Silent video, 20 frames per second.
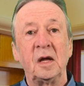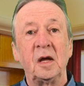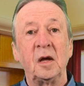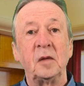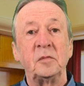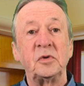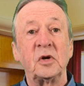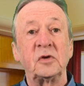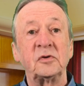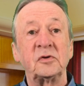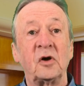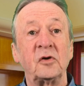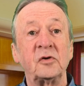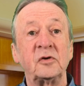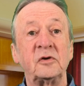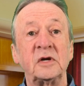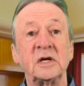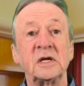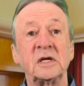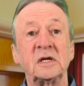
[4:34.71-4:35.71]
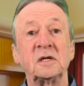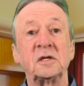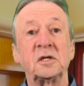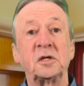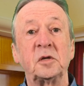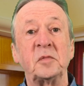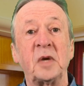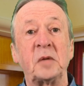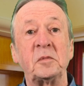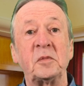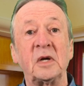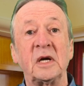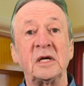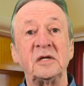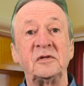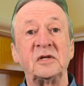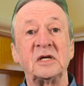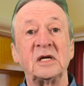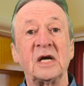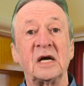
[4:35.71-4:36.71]
Beyond honouring and
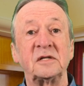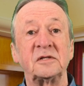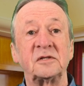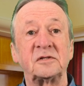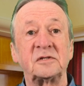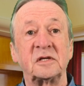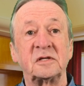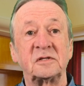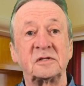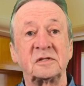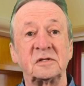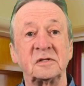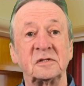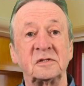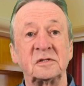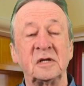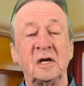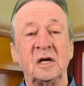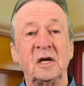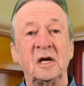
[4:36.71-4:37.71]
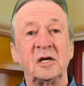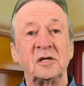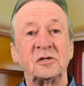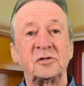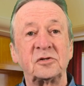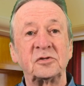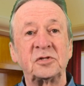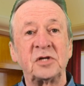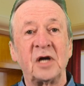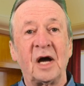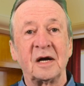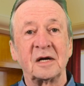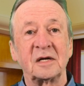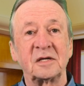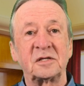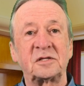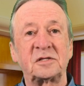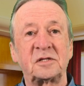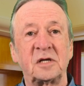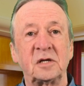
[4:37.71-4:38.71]
commemorating ancestors, such acts
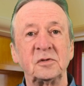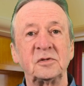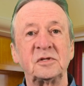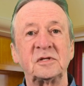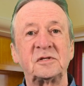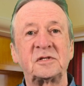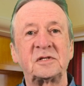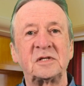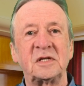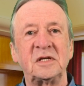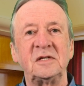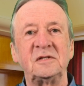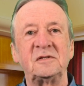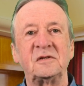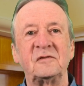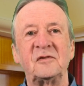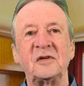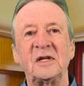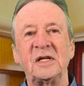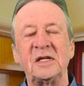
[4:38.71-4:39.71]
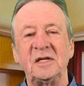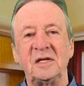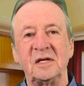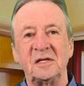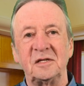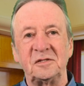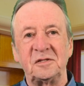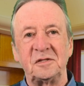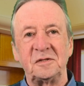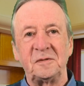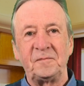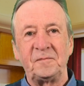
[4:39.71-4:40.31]
sow the seeds of lineage,